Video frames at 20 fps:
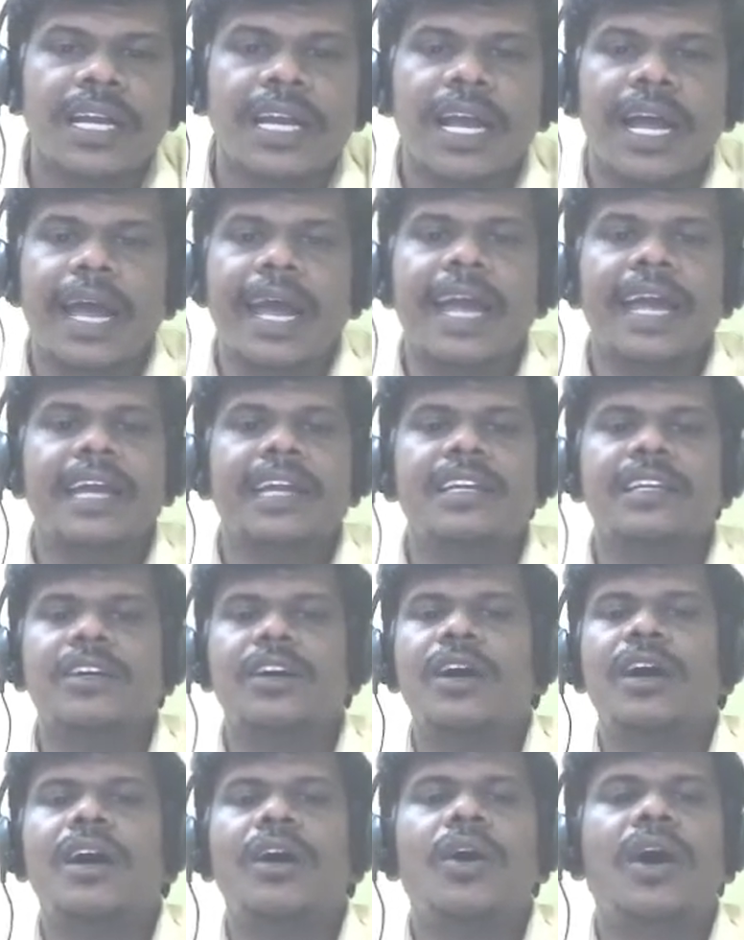And
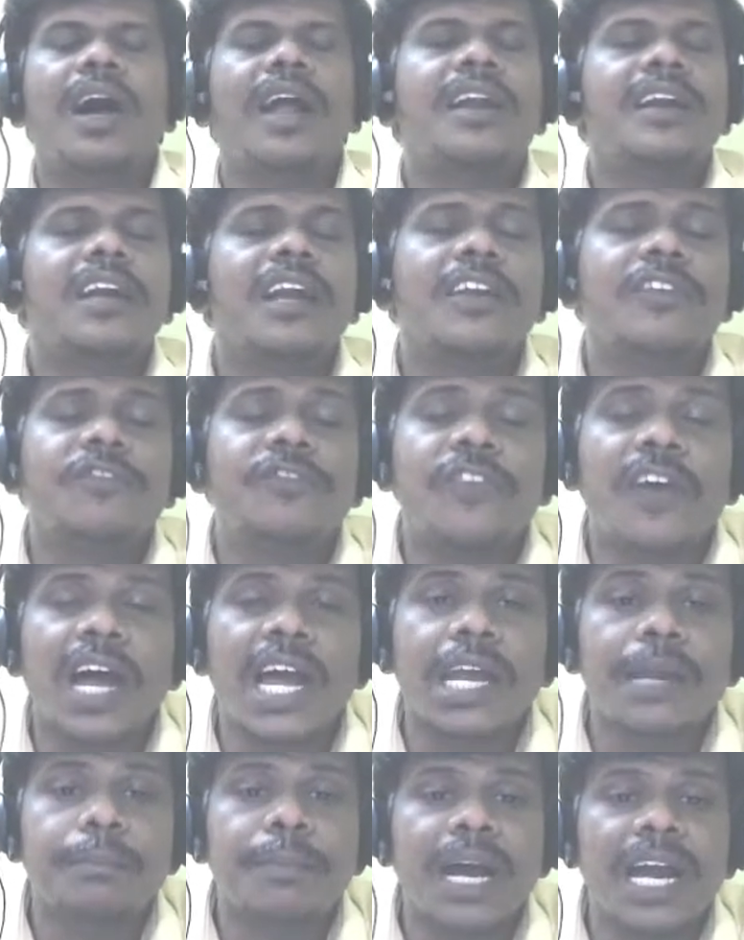
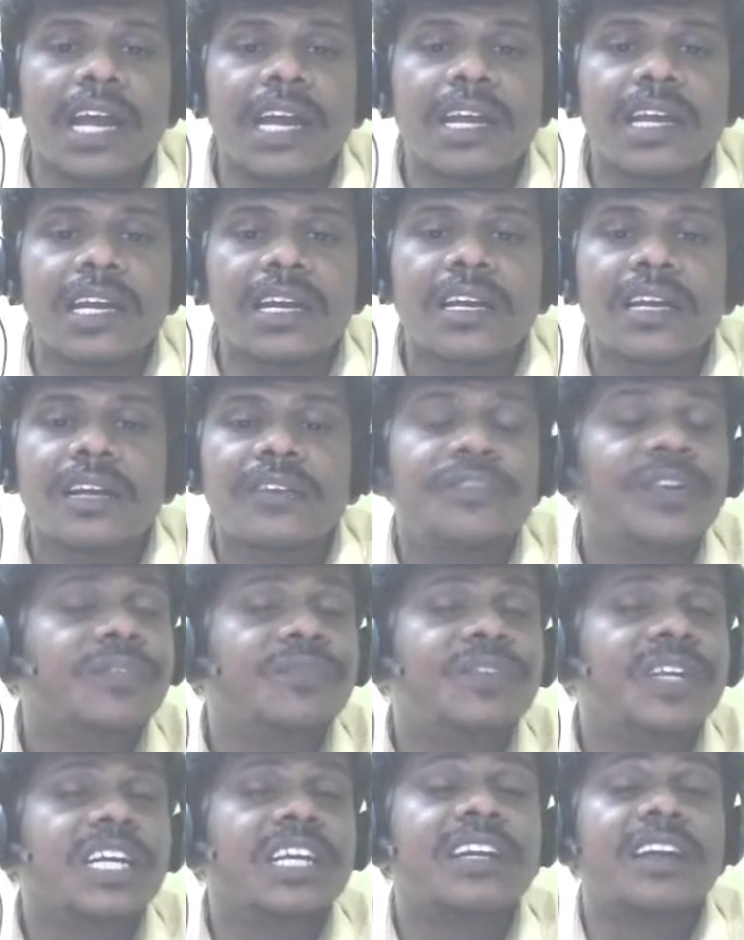105 by
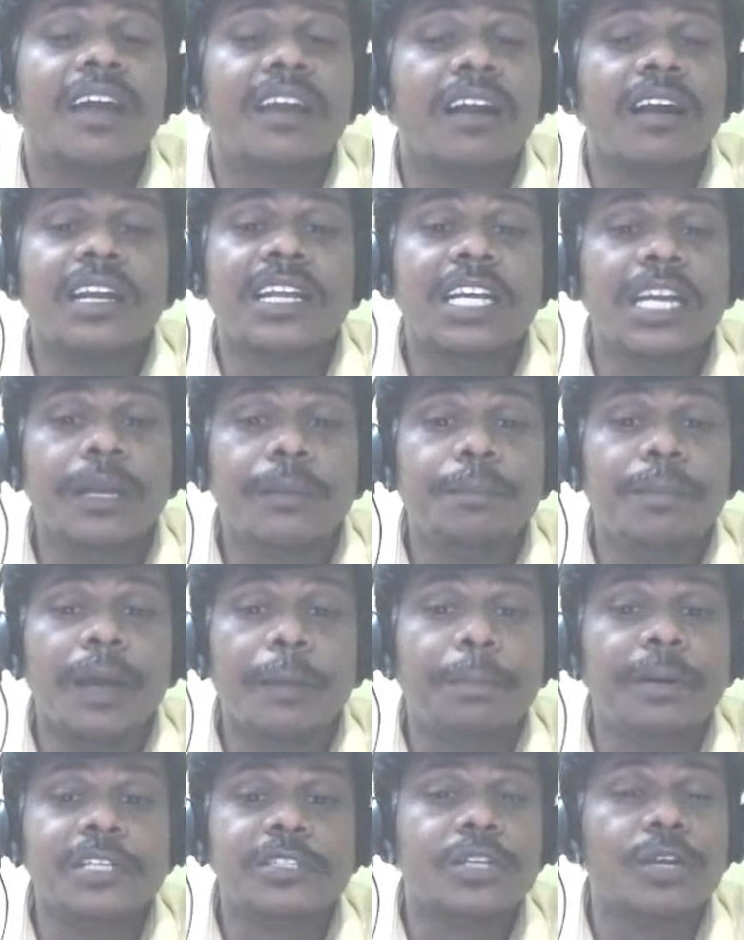50 cannot keep a
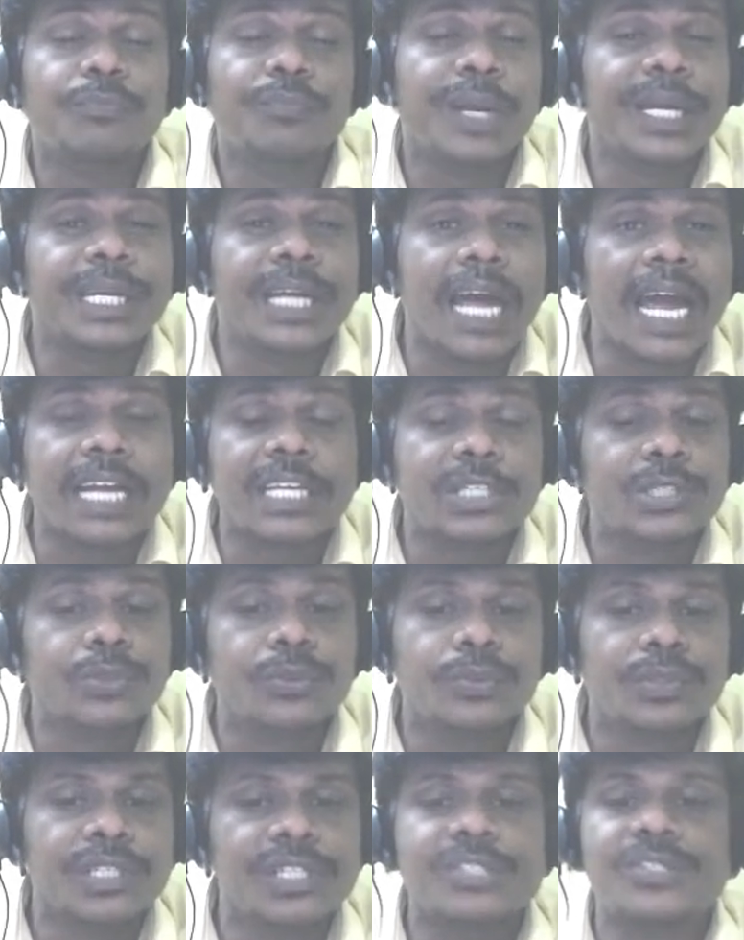person very active.
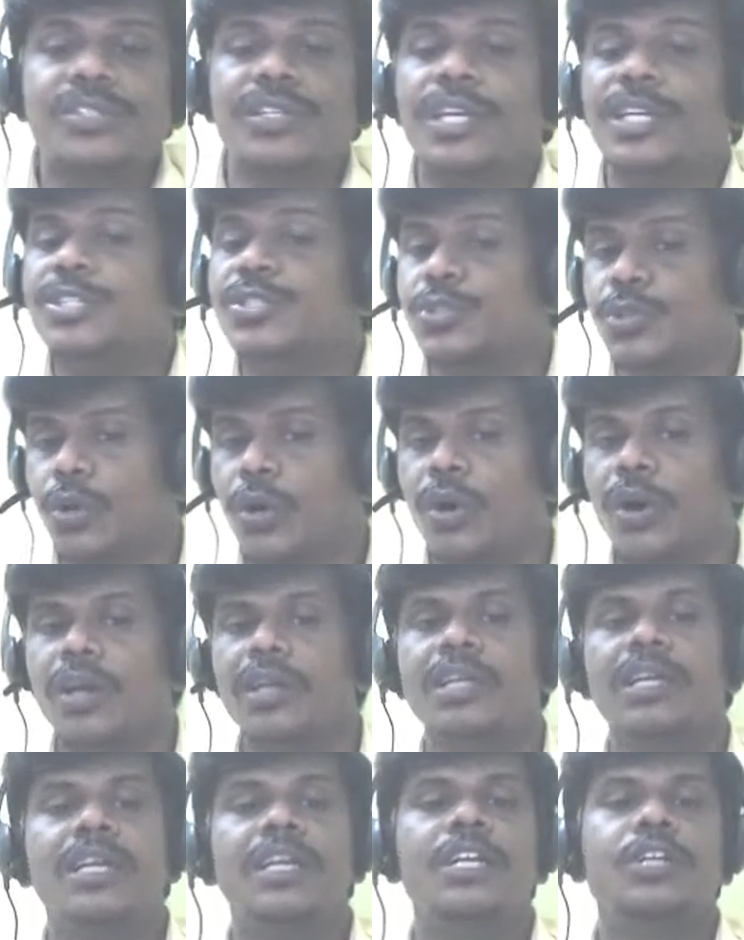This is wrong.
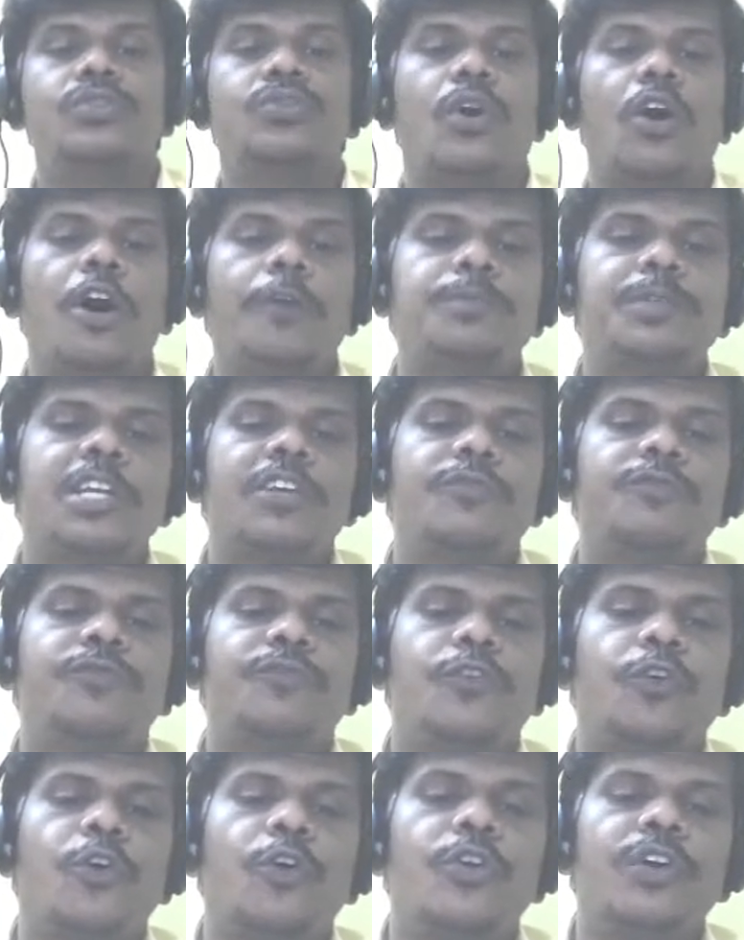So option
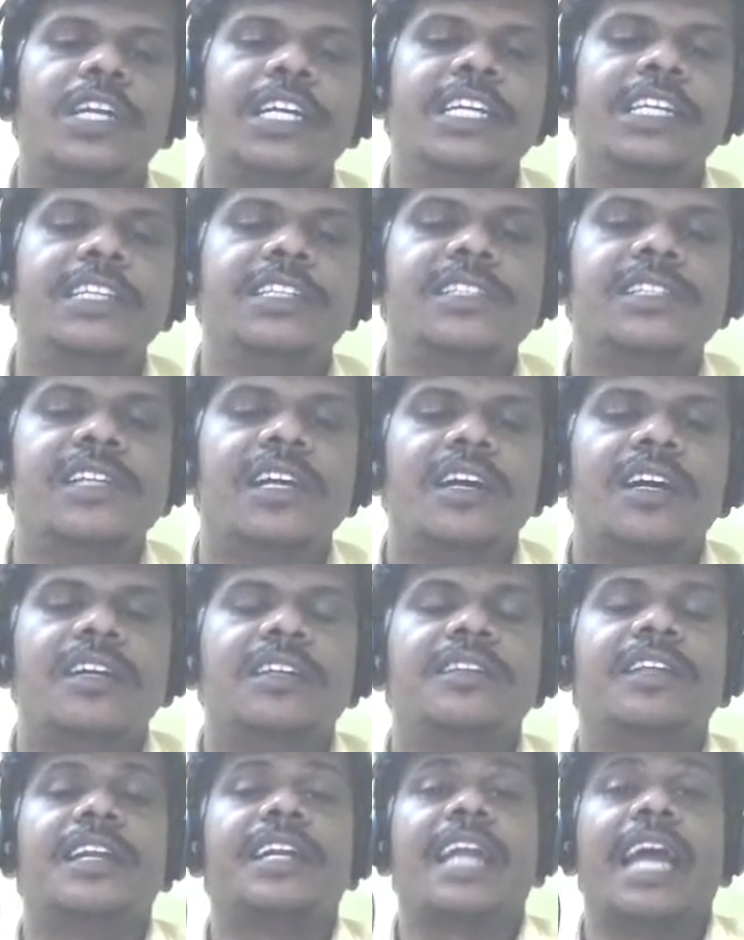4 is
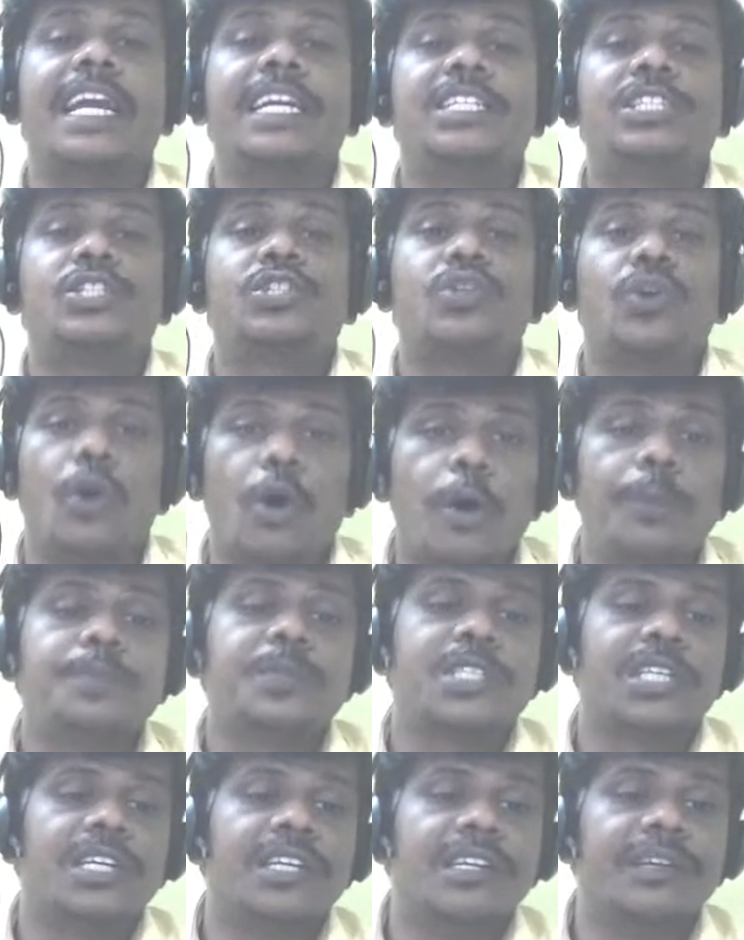the right
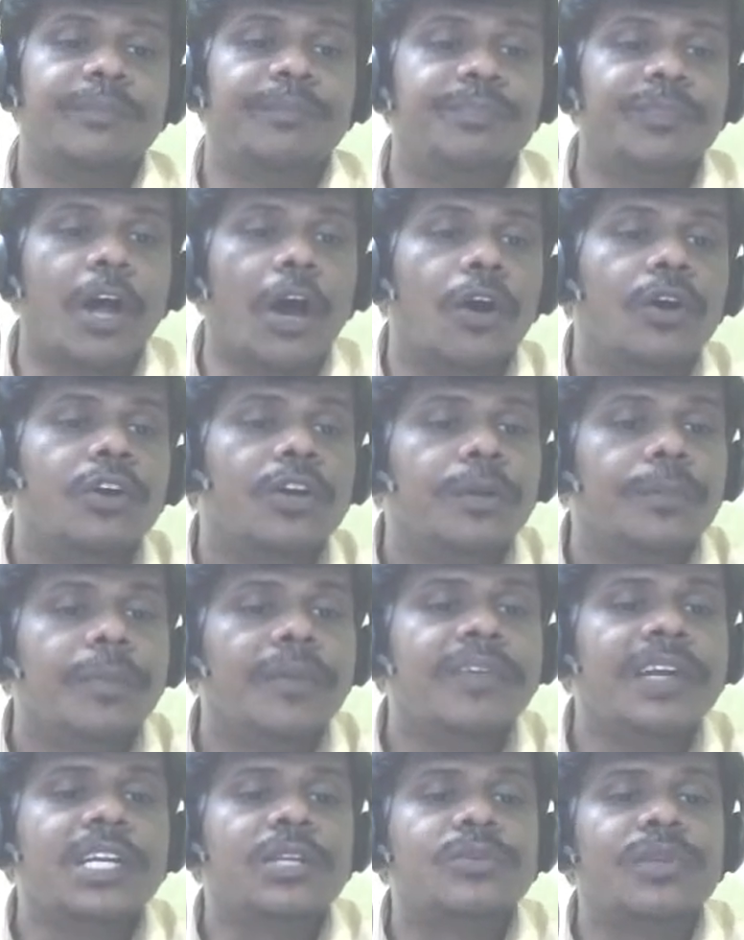option. Now,
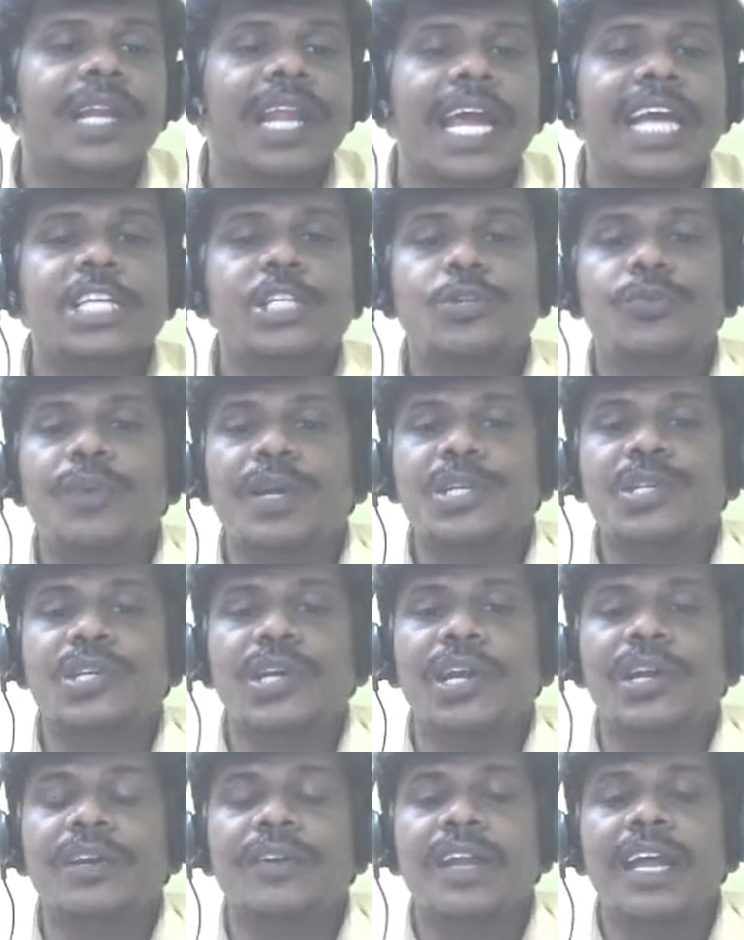moving to the next
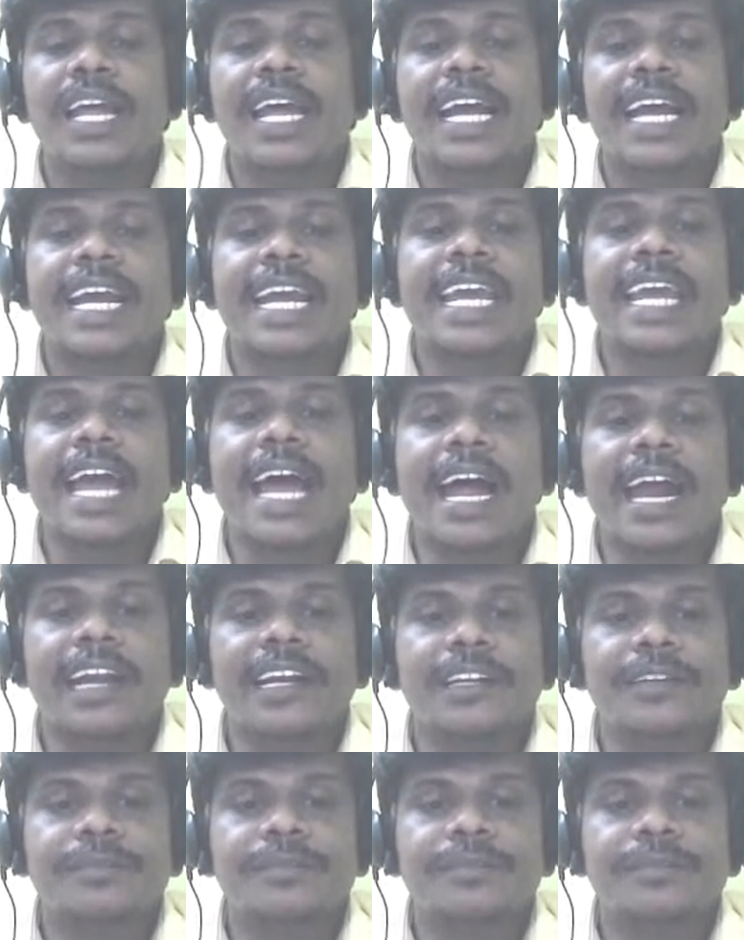question, CAD.